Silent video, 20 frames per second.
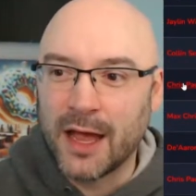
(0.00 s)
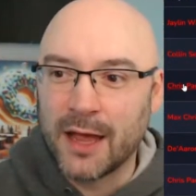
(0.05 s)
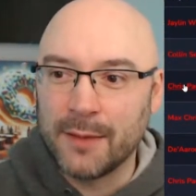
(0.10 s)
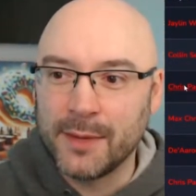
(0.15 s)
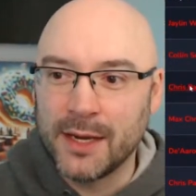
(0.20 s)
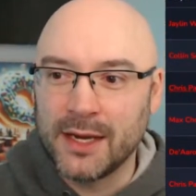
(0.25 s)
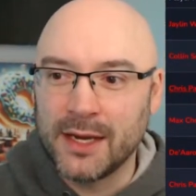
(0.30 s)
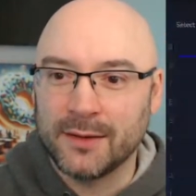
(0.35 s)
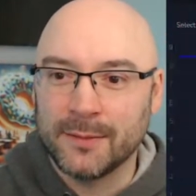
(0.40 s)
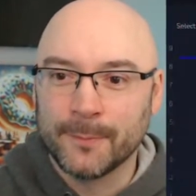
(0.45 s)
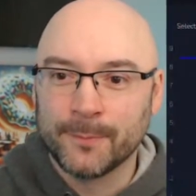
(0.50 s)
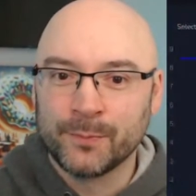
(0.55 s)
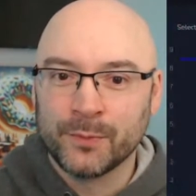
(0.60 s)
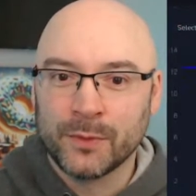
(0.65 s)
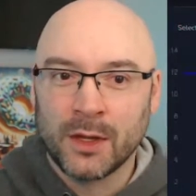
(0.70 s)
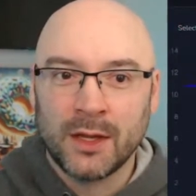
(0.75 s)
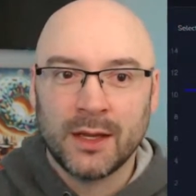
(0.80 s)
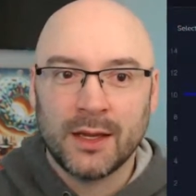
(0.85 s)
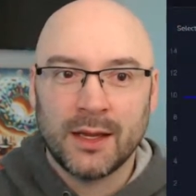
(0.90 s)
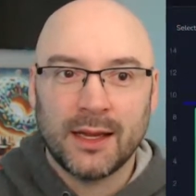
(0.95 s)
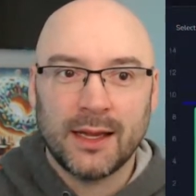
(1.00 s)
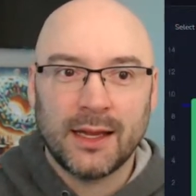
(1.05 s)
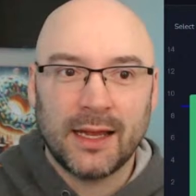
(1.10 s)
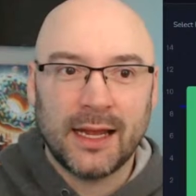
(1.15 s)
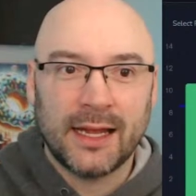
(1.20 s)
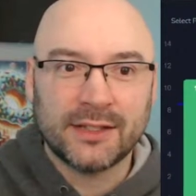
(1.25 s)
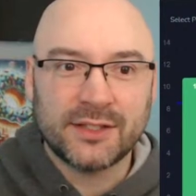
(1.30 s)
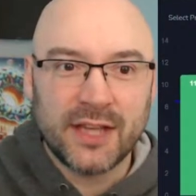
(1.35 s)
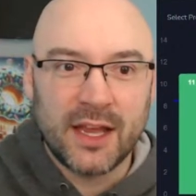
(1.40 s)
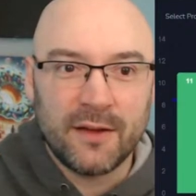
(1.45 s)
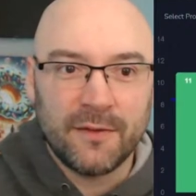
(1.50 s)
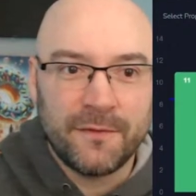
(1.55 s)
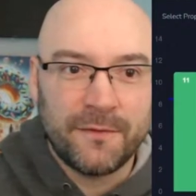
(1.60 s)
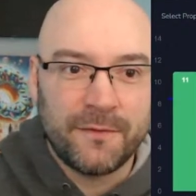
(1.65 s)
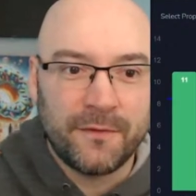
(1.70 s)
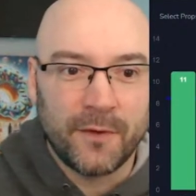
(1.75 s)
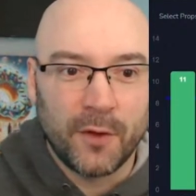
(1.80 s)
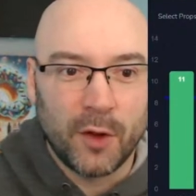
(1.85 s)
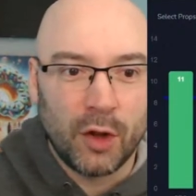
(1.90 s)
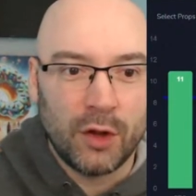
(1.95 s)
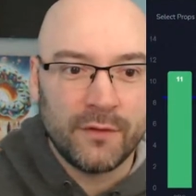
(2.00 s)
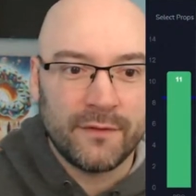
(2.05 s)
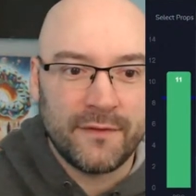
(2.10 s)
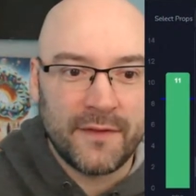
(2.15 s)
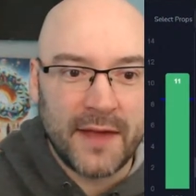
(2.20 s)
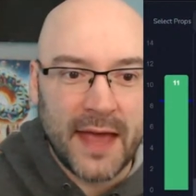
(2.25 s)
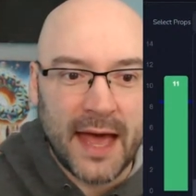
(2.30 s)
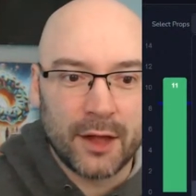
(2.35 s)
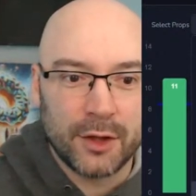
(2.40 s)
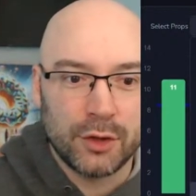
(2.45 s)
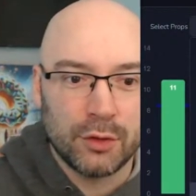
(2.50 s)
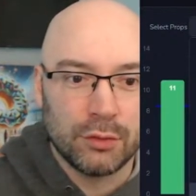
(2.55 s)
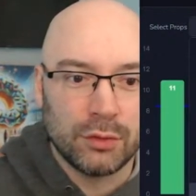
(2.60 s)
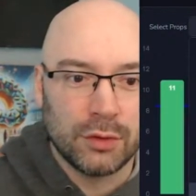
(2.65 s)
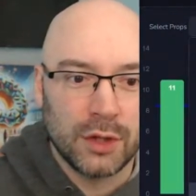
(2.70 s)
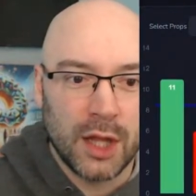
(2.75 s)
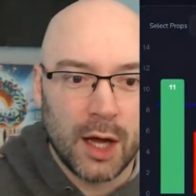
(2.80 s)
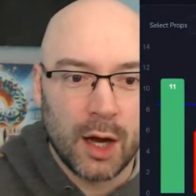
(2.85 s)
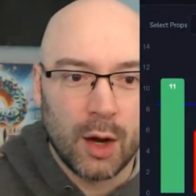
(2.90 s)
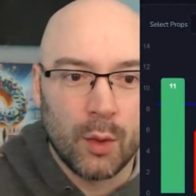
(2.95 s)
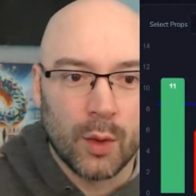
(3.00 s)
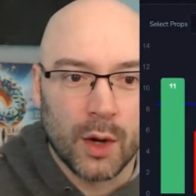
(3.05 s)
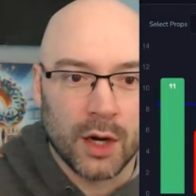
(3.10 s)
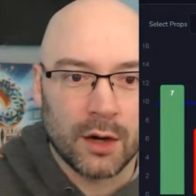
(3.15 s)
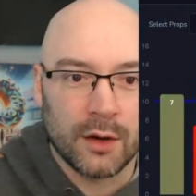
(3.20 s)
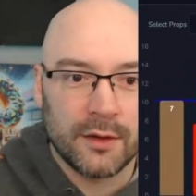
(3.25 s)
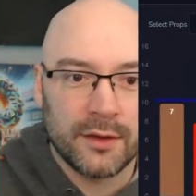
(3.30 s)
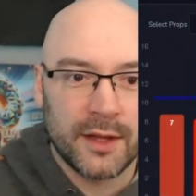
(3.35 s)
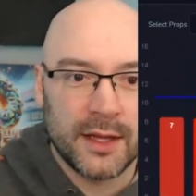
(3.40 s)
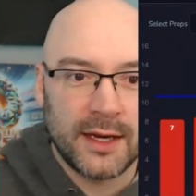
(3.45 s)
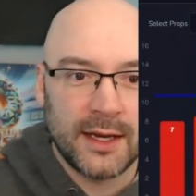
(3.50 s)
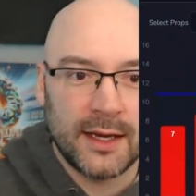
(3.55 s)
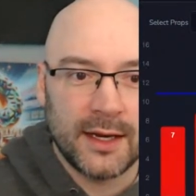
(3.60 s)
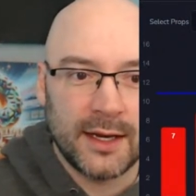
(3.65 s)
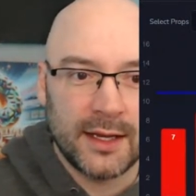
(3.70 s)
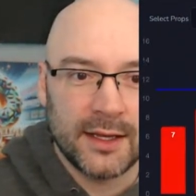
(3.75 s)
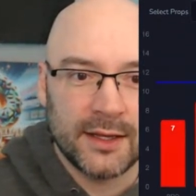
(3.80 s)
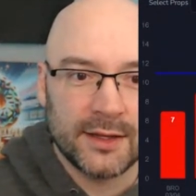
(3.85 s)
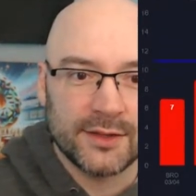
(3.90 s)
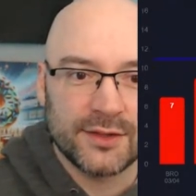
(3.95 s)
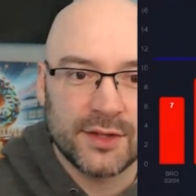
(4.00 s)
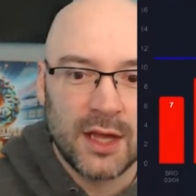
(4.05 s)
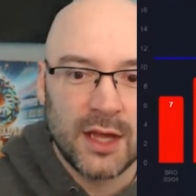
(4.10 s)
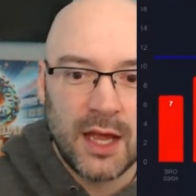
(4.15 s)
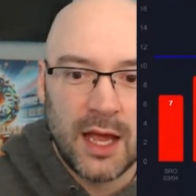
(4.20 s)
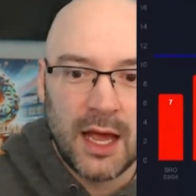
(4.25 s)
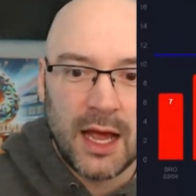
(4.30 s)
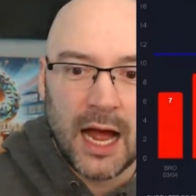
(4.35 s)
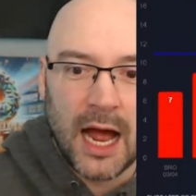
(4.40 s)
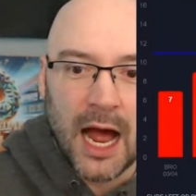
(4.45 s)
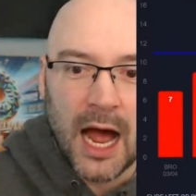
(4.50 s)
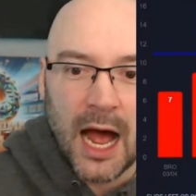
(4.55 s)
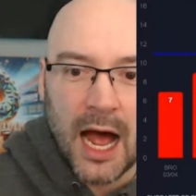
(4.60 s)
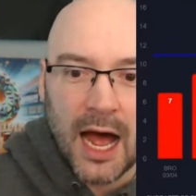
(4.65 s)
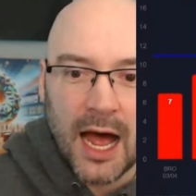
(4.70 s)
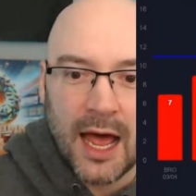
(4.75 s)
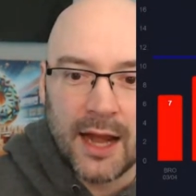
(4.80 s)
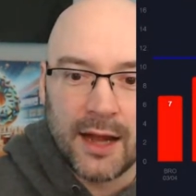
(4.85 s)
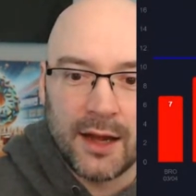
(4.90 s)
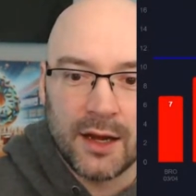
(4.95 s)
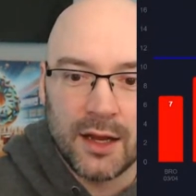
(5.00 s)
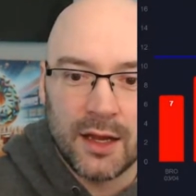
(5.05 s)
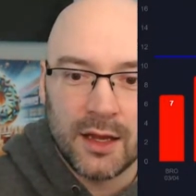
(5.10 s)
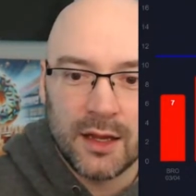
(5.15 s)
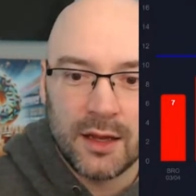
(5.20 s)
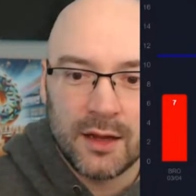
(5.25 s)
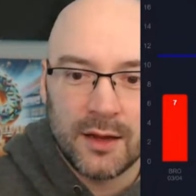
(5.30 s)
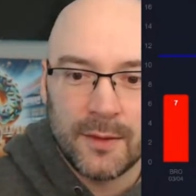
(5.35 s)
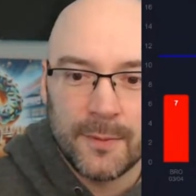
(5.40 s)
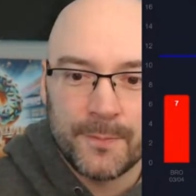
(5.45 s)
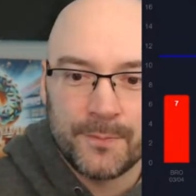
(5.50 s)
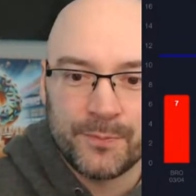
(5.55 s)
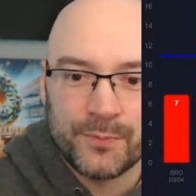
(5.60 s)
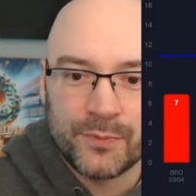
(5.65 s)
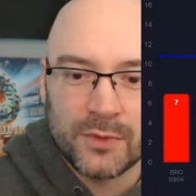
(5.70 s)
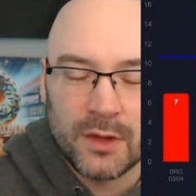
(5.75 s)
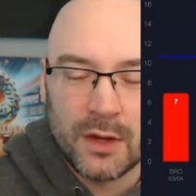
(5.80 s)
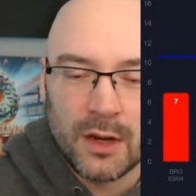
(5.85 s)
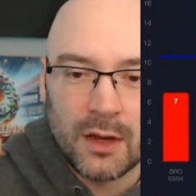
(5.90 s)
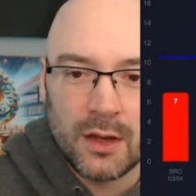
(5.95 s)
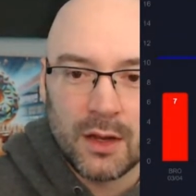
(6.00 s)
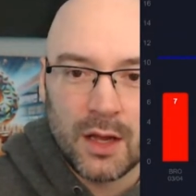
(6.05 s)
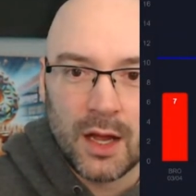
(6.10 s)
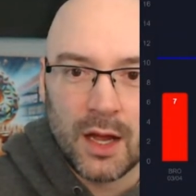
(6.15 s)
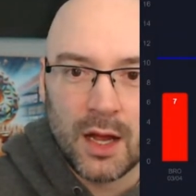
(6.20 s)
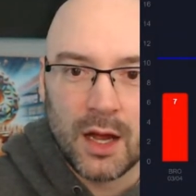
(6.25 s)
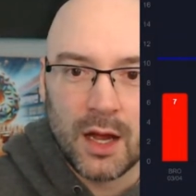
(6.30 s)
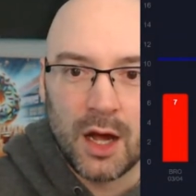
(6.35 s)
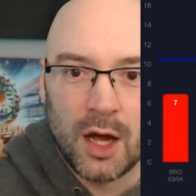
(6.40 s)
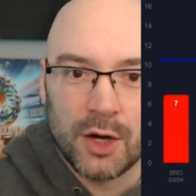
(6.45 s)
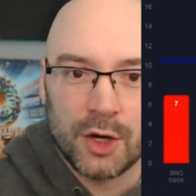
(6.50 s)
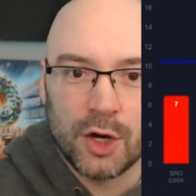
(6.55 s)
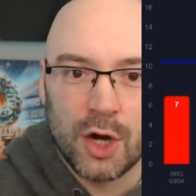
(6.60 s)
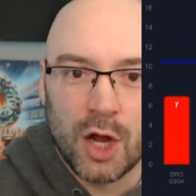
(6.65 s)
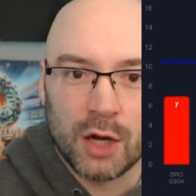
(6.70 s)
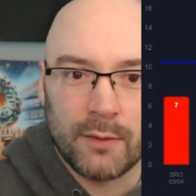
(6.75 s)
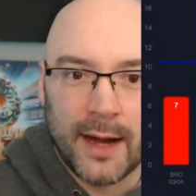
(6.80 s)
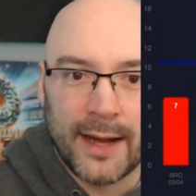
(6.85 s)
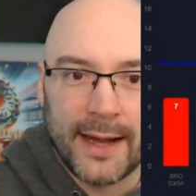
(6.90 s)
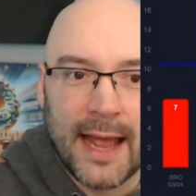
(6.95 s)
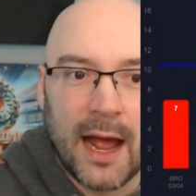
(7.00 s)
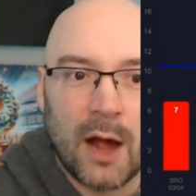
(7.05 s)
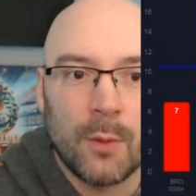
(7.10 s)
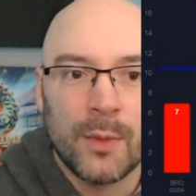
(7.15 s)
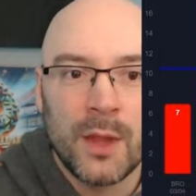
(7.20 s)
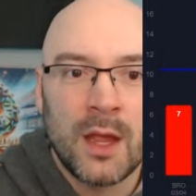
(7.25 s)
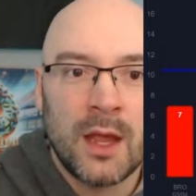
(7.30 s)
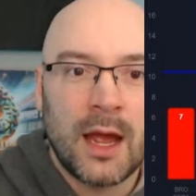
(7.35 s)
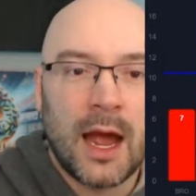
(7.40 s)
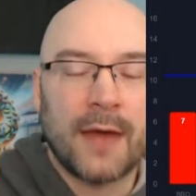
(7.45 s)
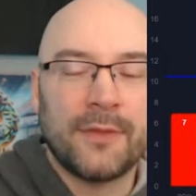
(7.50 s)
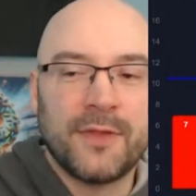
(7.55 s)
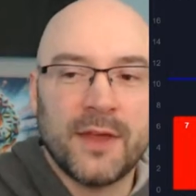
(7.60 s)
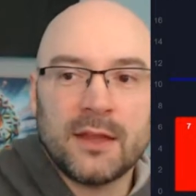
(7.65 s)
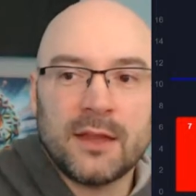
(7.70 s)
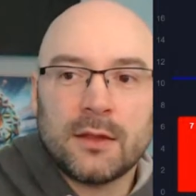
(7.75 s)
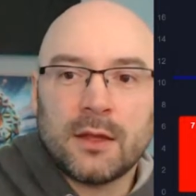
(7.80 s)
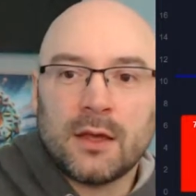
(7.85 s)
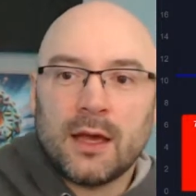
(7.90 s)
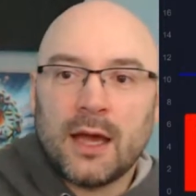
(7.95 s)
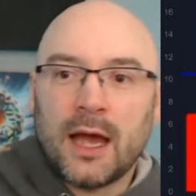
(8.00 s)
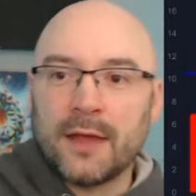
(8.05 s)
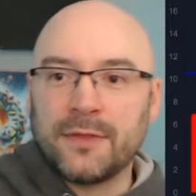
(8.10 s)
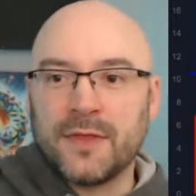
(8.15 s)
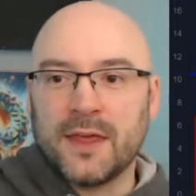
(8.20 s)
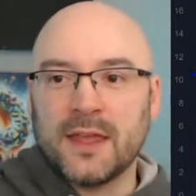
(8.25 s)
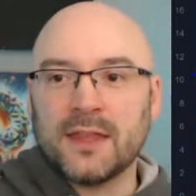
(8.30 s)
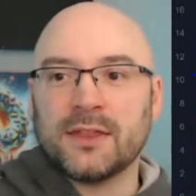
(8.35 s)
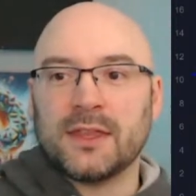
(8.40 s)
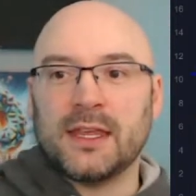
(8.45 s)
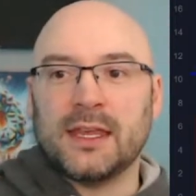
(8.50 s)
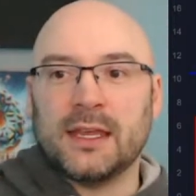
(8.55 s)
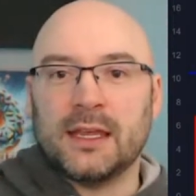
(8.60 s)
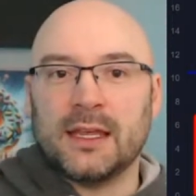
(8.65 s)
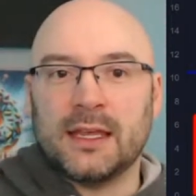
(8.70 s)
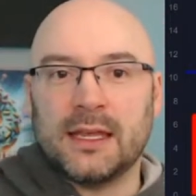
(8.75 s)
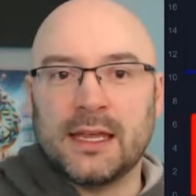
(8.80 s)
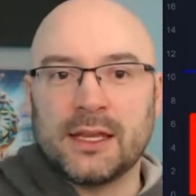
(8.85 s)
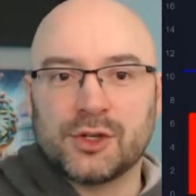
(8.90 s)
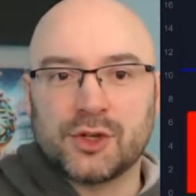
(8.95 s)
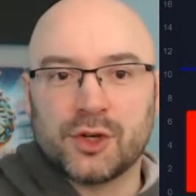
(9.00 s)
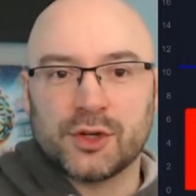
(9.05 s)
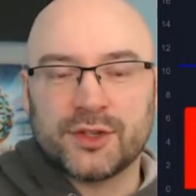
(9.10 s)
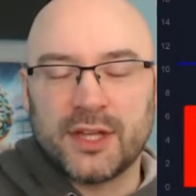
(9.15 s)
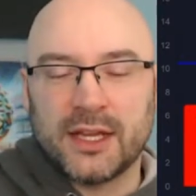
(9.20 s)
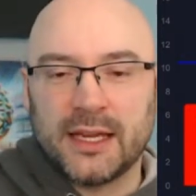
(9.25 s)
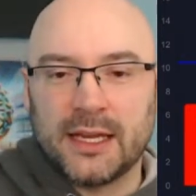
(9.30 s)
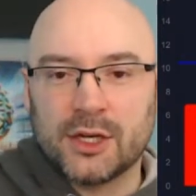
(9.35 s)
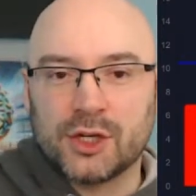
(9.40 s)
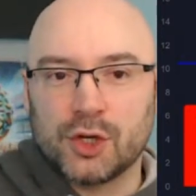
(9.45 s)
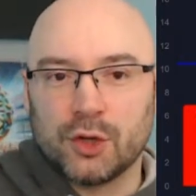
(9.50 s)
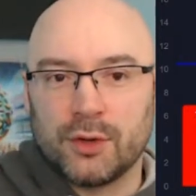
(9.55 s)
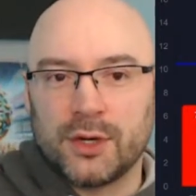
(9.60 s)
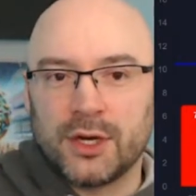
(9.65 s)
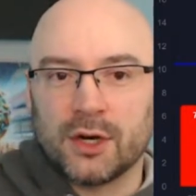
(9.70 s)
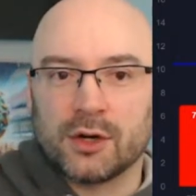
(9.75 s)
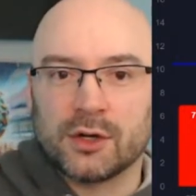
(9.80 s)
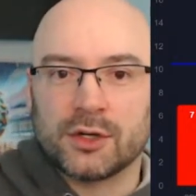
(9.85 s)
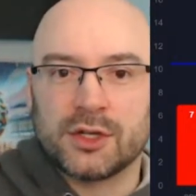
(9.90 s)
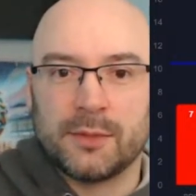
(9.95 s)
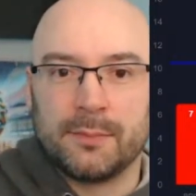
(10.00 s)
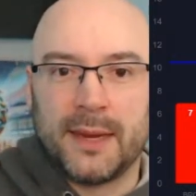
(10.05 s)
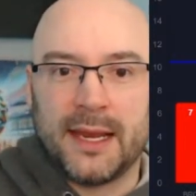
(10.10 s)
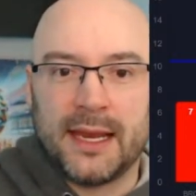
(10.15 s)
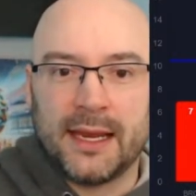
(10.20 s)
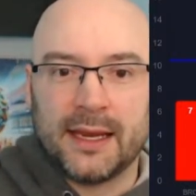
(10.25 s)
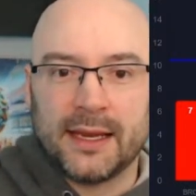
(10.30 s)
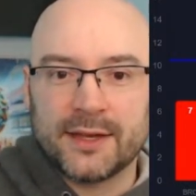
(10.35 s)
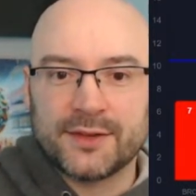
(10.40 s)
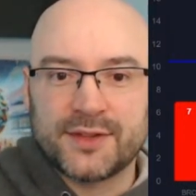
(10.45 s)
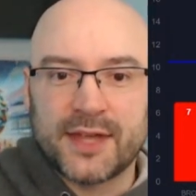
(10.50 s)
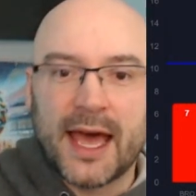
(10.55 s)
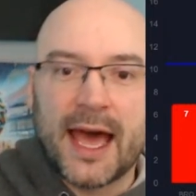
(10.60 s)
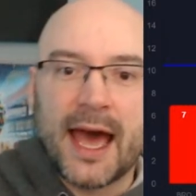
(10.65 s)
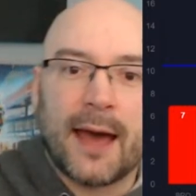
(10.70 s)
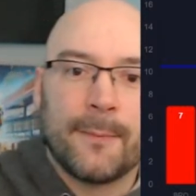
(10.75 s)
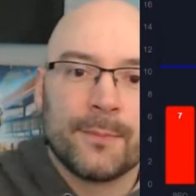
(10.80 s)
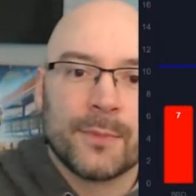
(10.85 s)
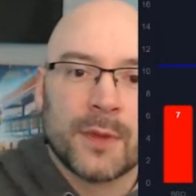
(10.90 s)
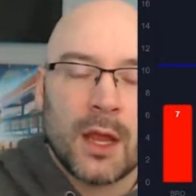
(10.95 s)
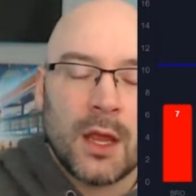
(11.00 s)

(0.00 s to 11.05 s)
I mean, it's a full value lower than it is on Underdog right now. I think the interesting issue here to me is that,